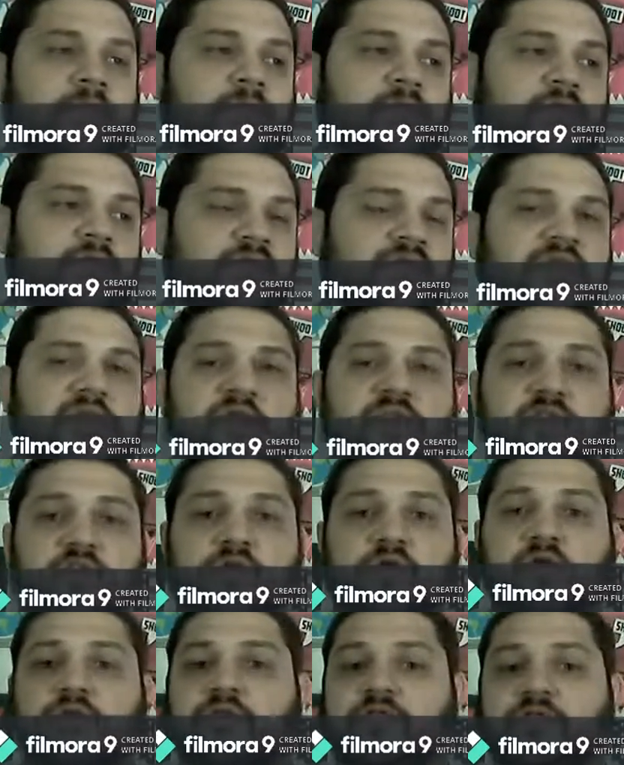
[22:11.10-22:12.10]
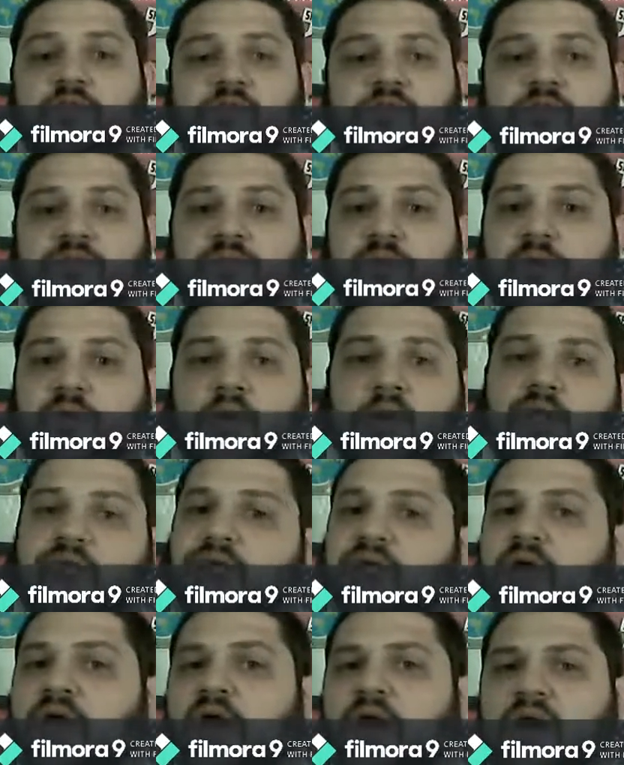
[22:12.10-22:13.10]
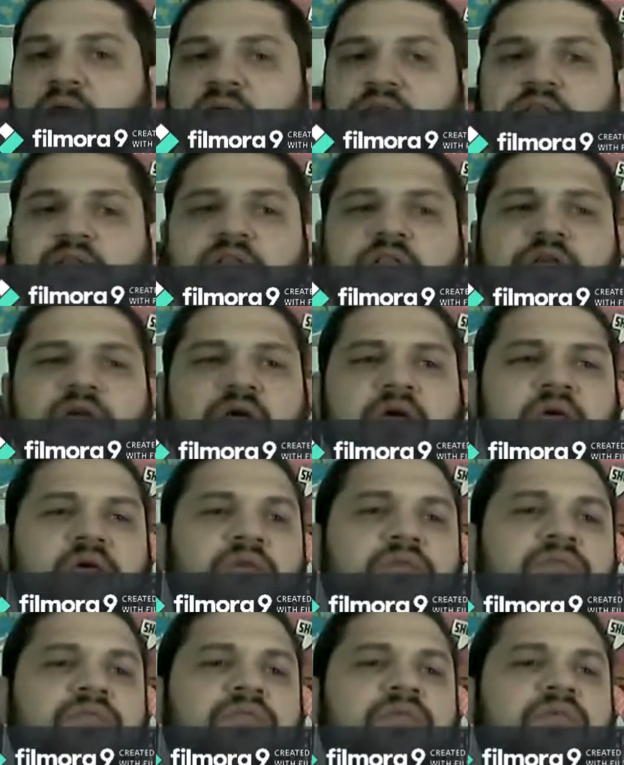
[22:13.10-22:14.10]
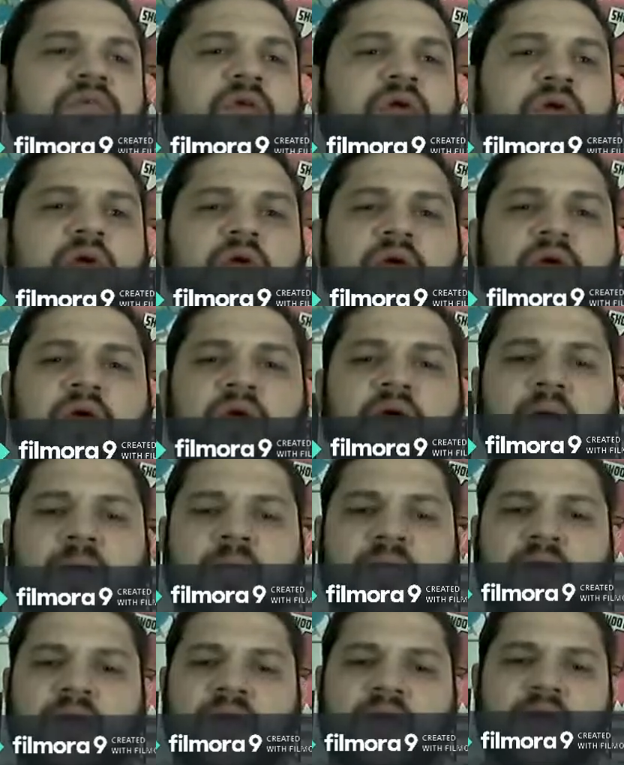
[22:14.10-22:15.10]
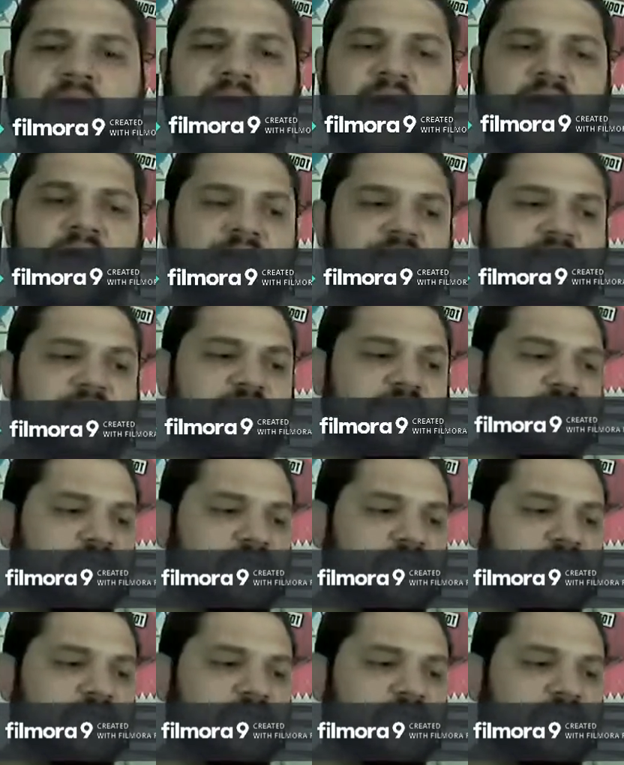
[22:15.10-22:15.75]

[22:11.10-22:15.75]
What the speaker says: So stay tuned for some pros and cons videos. I'm going to have